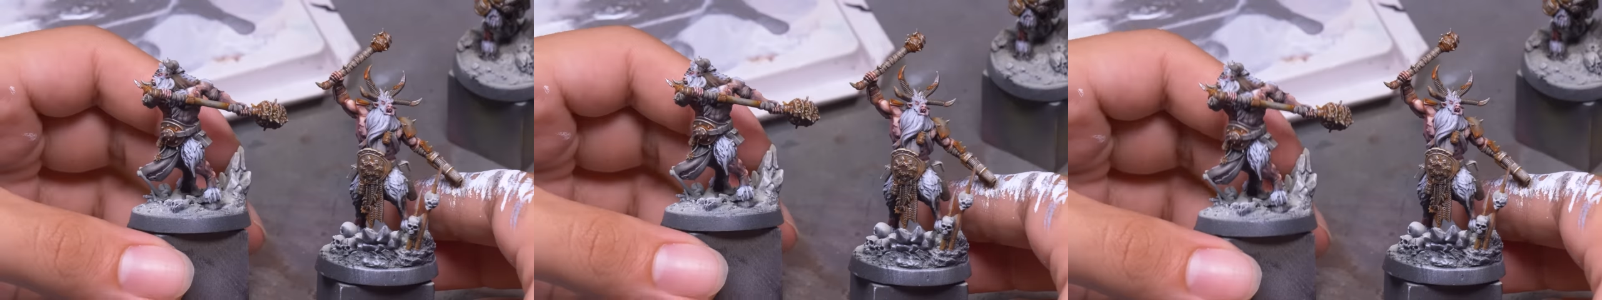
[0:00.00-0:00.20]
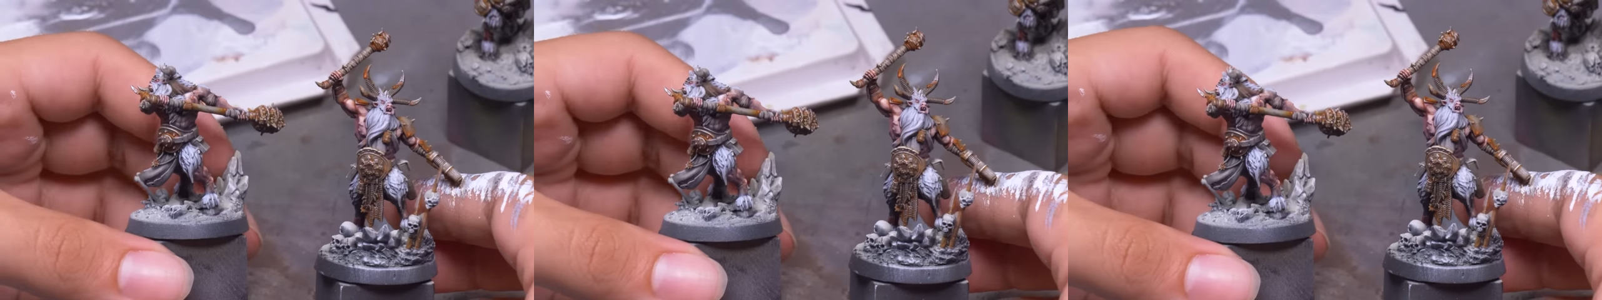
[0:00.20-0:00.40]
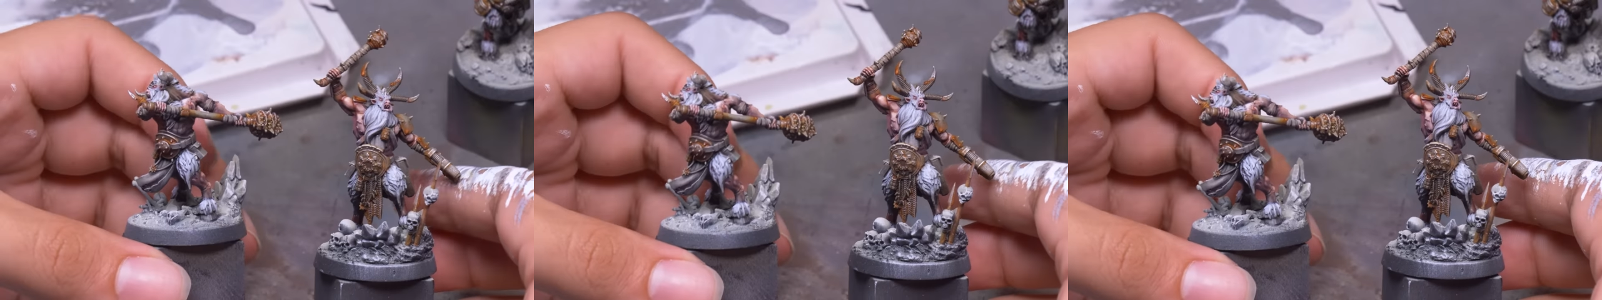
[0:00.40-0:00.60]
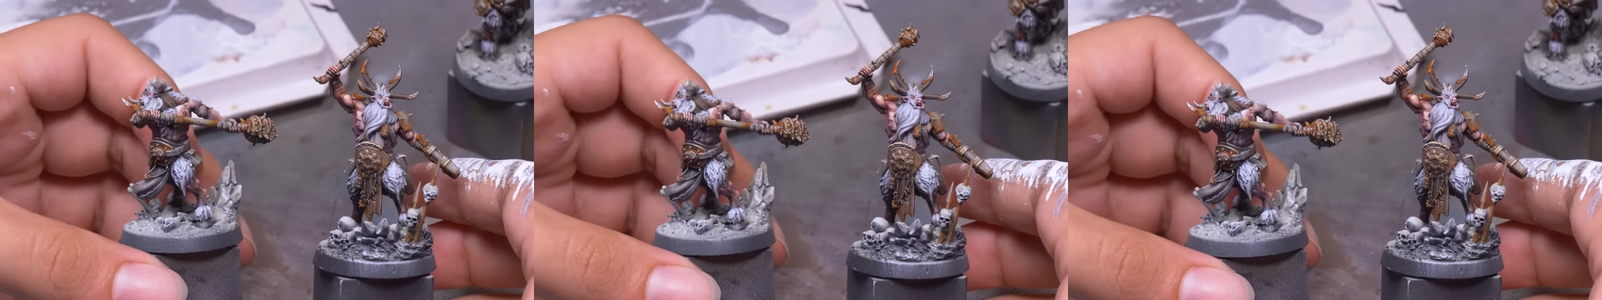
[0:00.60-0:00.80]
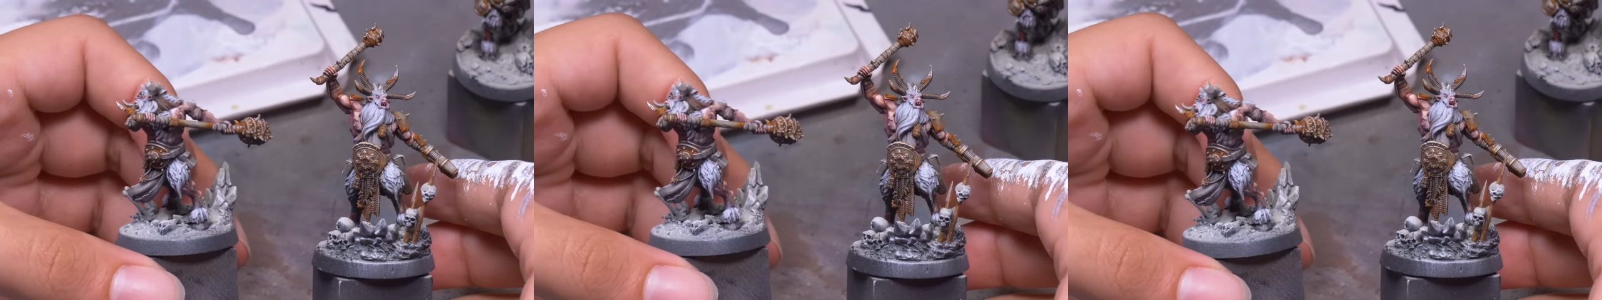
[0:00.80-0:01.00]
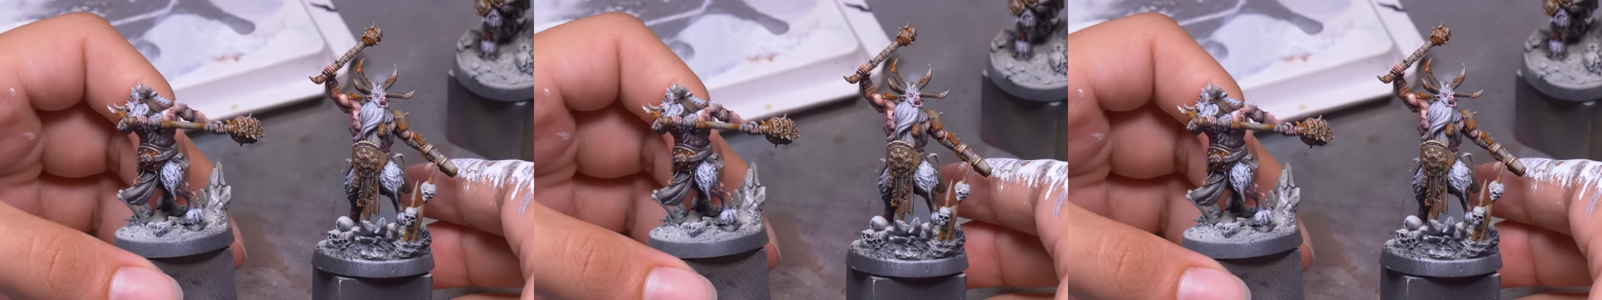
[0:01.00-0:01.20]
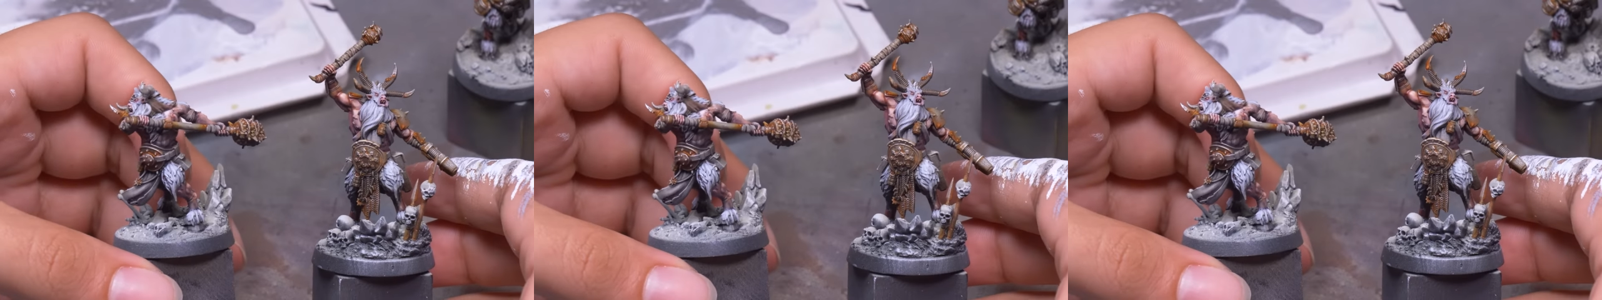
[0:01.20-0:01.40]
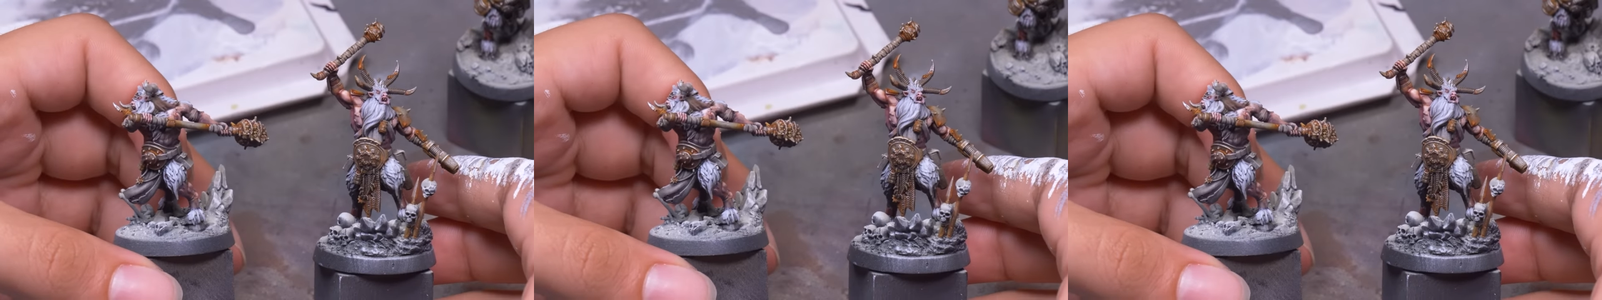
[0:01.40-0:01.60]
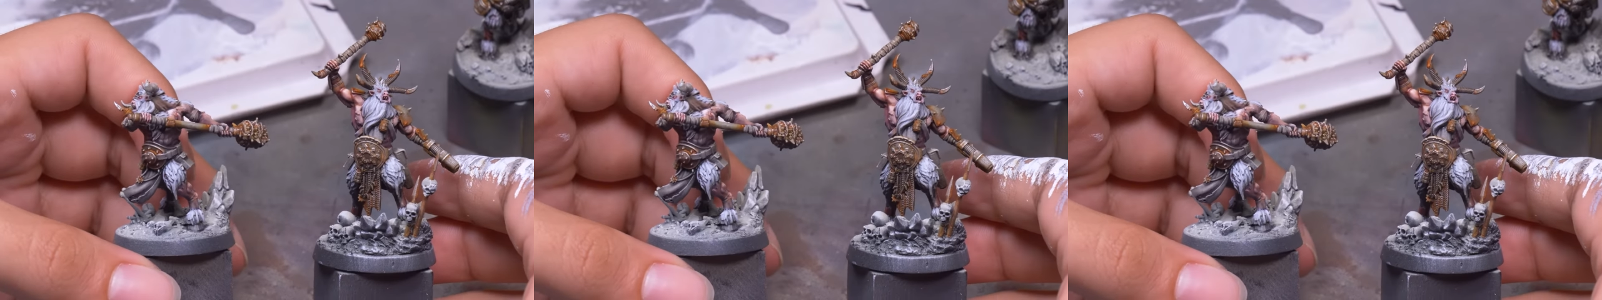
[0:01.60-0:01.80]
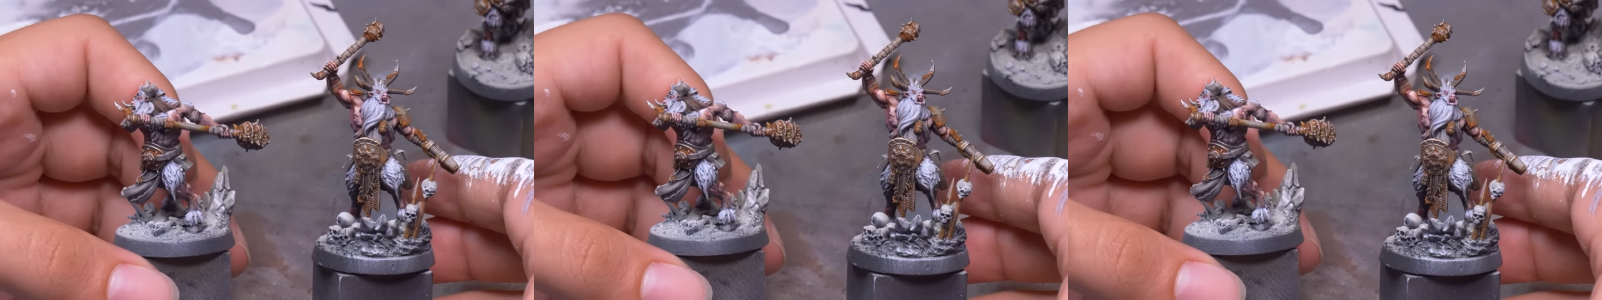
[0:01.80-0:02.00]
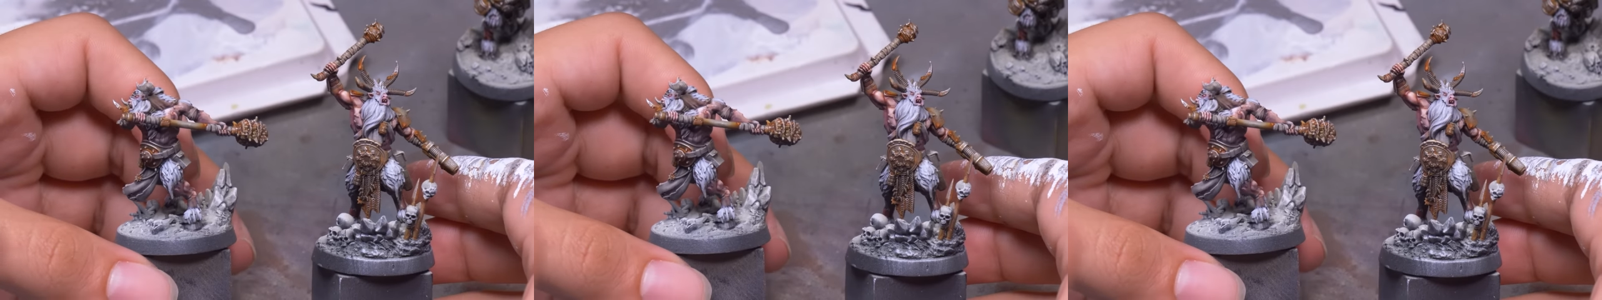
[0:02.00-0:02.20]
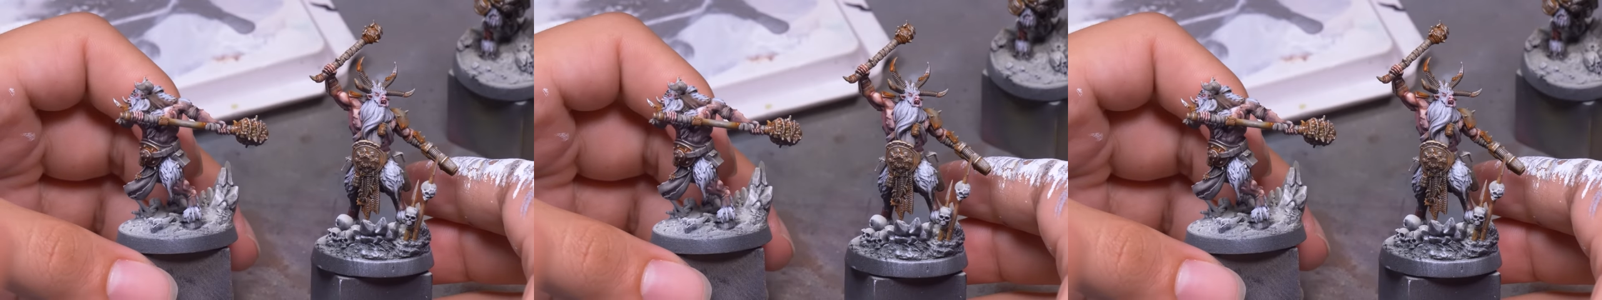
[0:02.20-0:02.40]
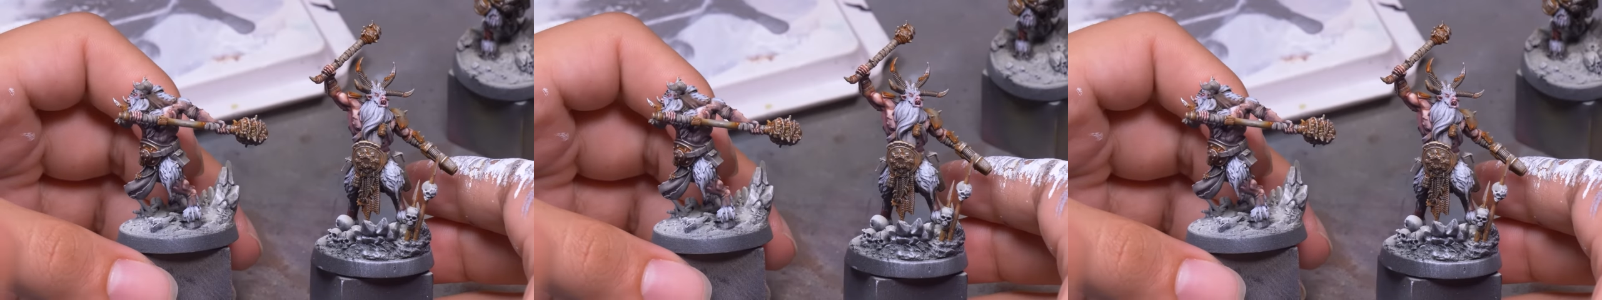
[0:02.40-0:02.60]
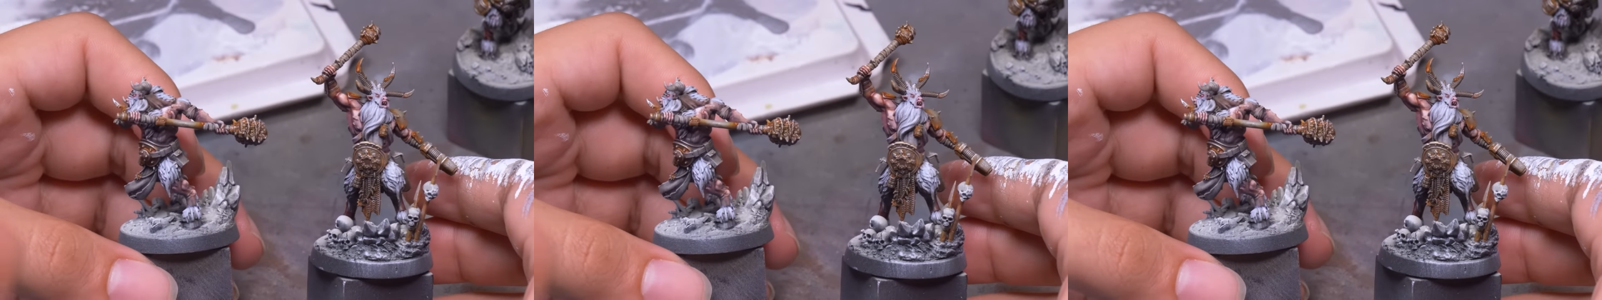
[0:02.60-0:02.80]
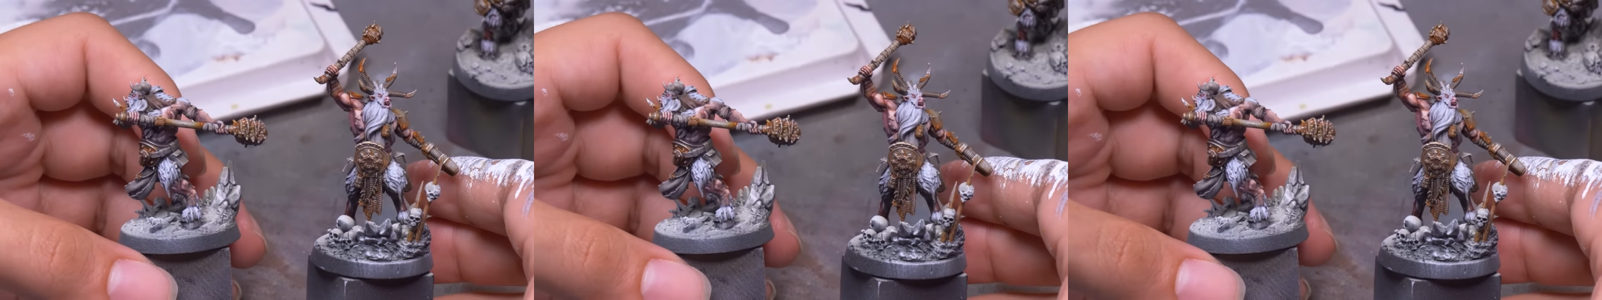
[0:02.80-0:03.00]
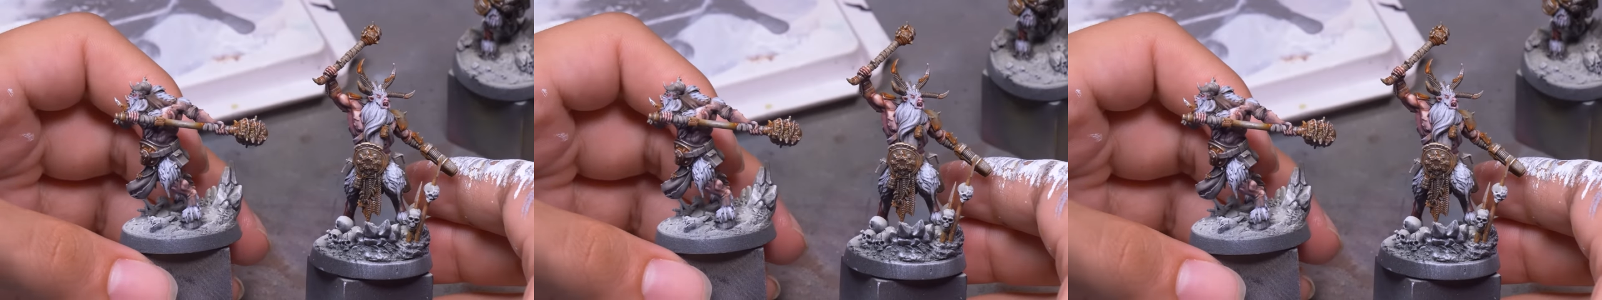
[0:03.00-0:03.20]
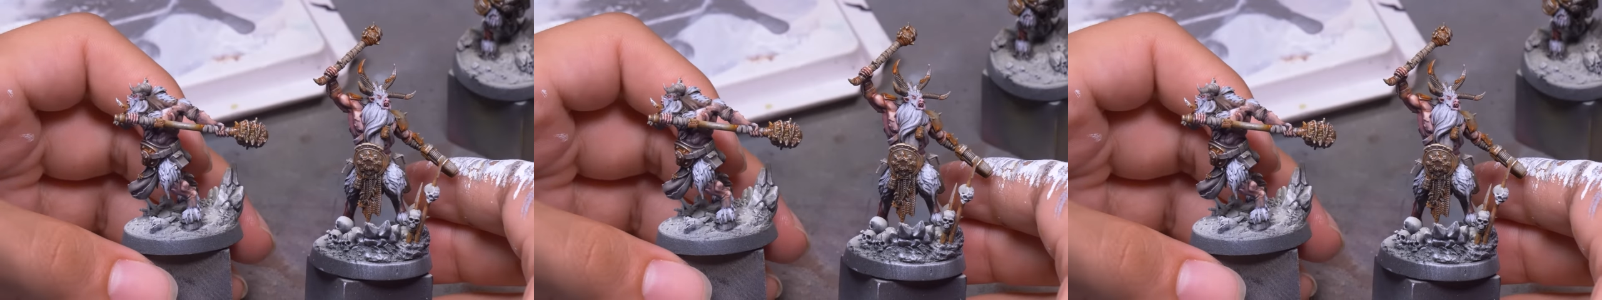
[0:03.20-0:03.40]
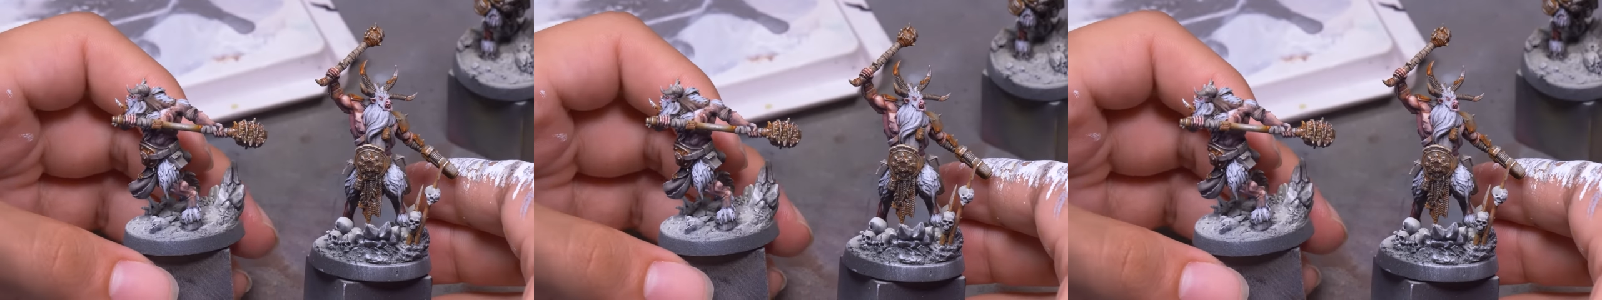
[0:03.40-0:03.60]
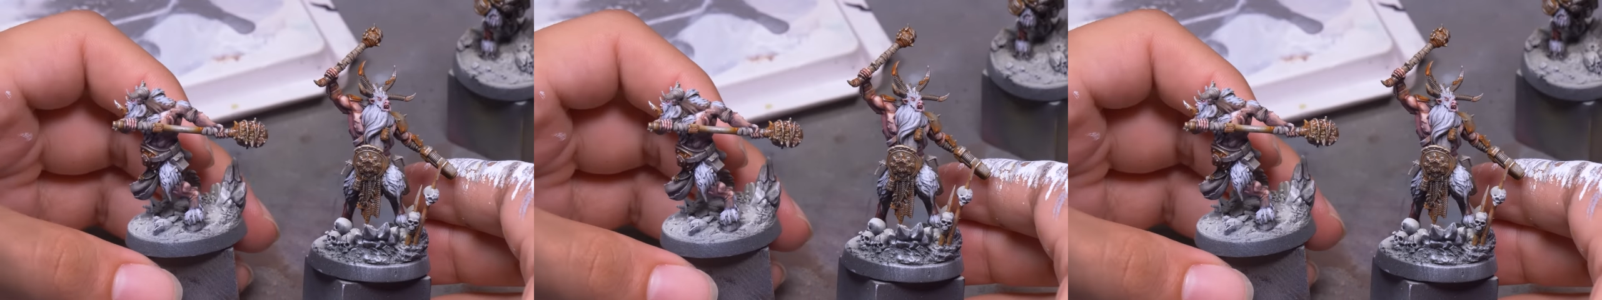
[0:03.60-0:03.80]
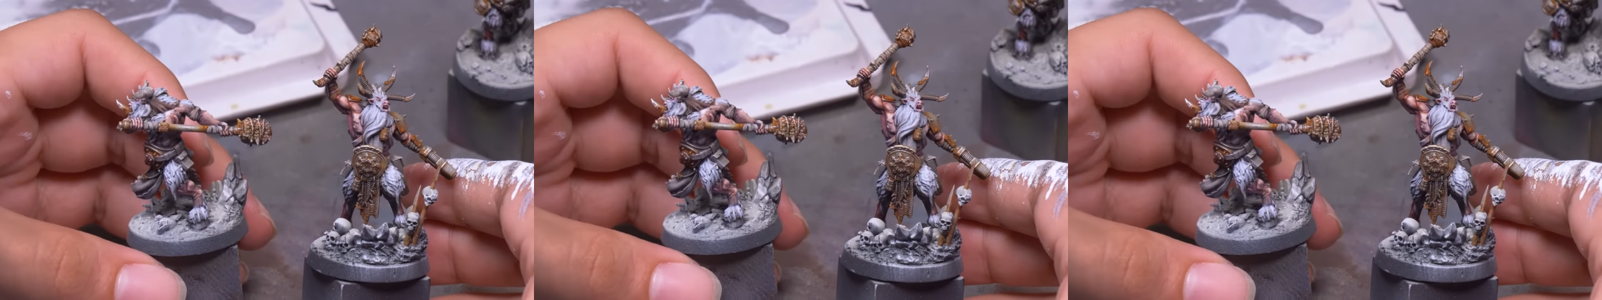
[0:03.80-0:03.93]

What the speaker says: Nobody's mouth can be seen.